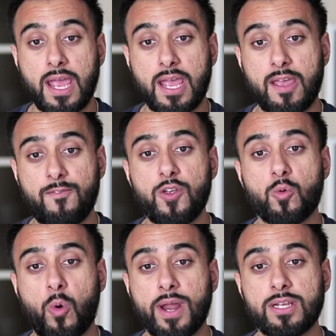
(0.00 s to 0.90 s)
if you
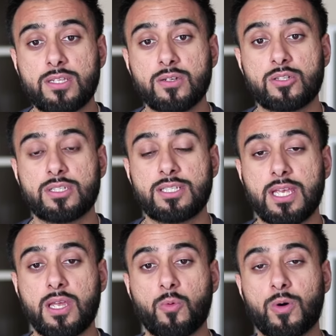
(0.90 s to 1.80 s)
wanted to
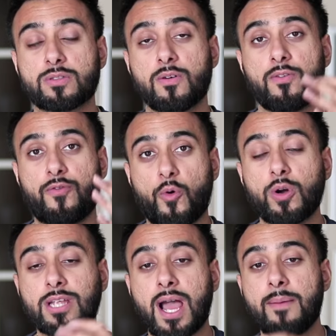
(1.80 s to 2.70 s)
see what's
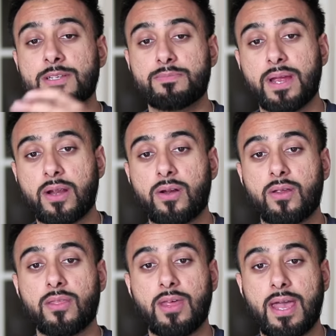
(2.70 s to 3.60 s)
4 times
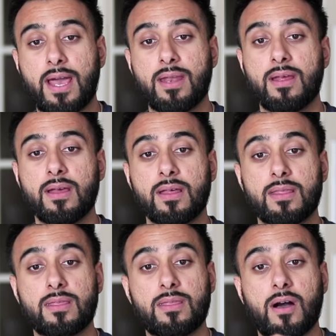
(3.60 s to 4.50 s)
bigger than
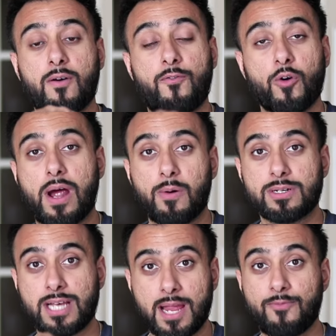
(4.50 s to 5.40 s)
the
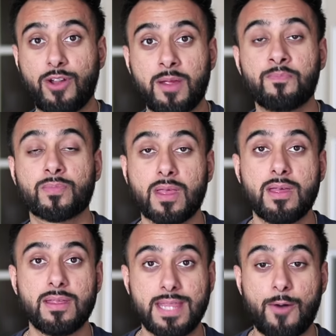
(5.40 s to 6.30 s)
4-hour time frame,
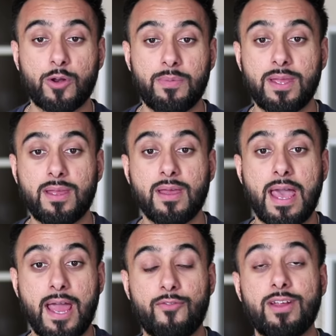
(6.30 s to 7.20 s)
that would be
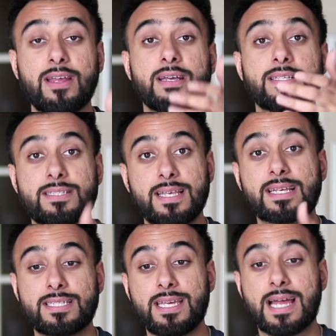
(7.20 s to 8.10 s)
every
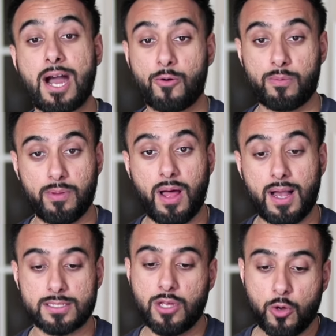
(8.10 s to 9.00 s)
16-hour
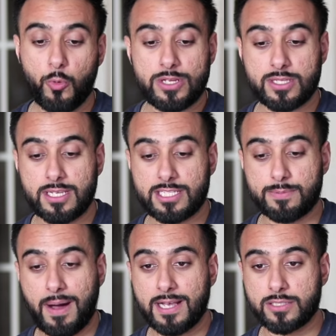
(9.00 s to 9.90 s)
blocks, which this
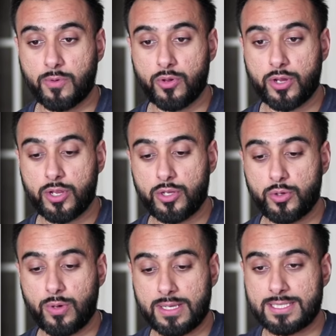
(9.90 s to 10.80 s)
is possible. You can
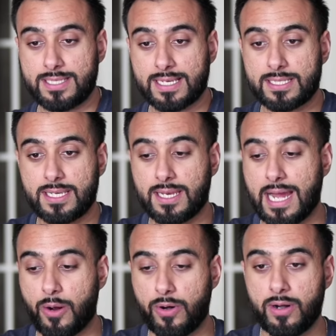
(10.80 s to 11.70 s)
do a
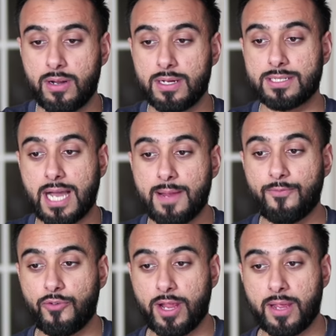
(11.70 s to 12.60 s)
16-hour
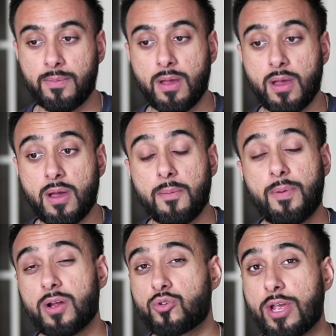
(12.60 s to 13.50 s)
time frame,
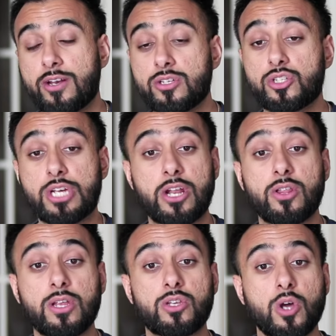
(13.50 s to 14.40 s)
but traders
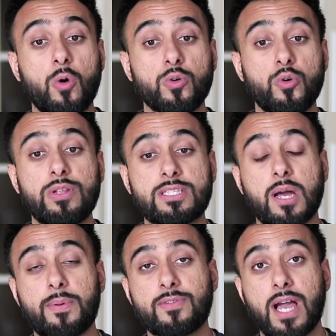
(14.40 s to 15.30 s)
generally don't do these
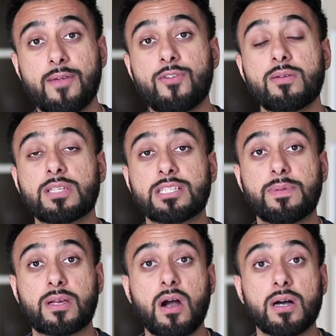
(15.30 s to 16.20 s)
type of time frames is
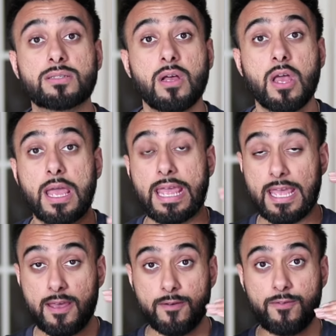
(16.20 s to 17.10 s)
because
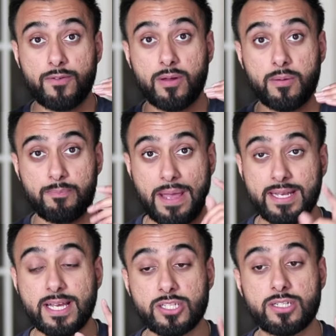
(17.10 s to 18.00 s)
pay
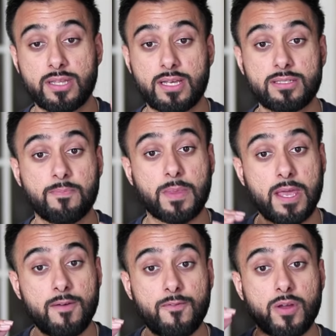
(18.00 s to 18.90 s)
attention to this,
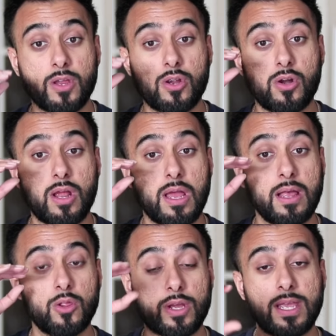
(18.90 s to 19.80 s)
if you're
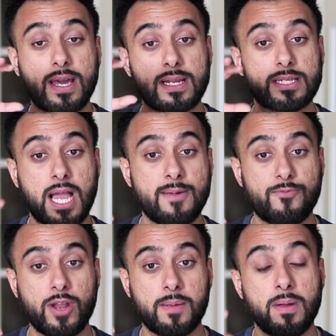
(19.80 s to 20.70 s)
looking at a time
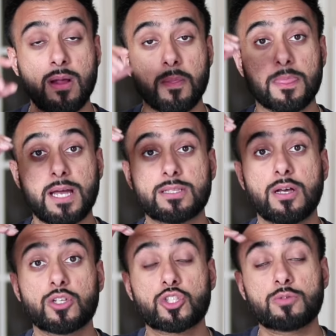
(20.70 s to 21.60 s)
frame that's
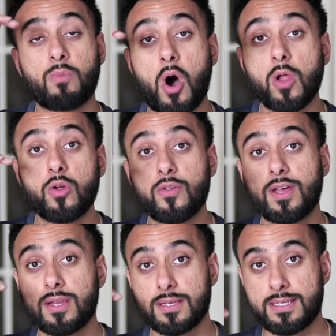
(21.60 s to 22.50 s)
smaller
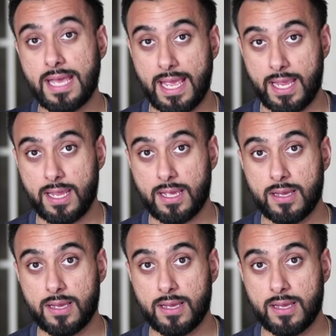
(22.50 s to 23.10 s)
than a day,